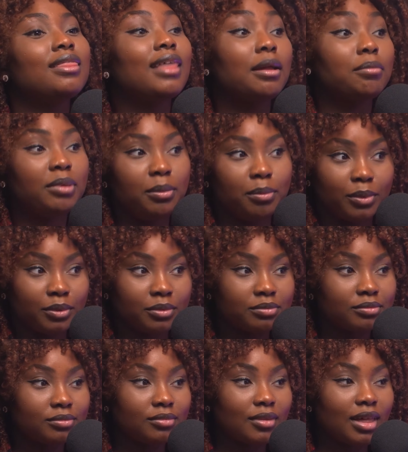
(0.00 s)
than people.
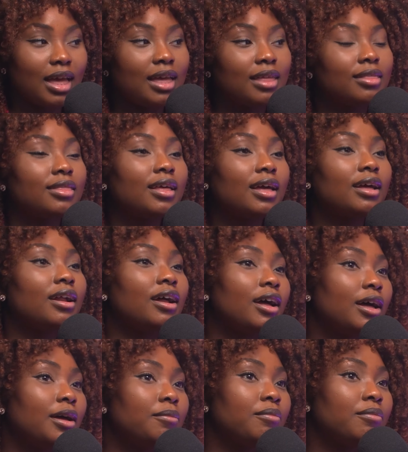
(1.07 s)
Mm-hmm. And
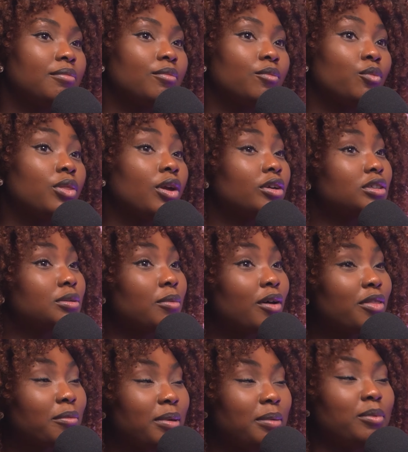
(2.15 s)
um, there are some
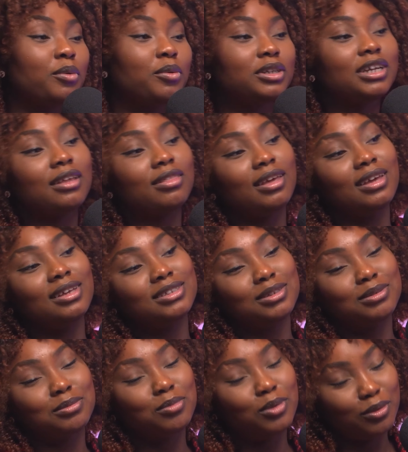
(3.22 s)
other people which I think is
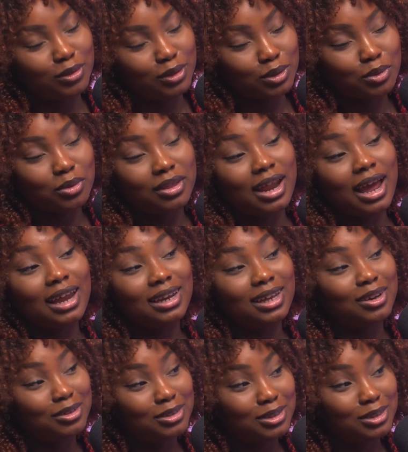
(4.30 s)
more of the school that I lean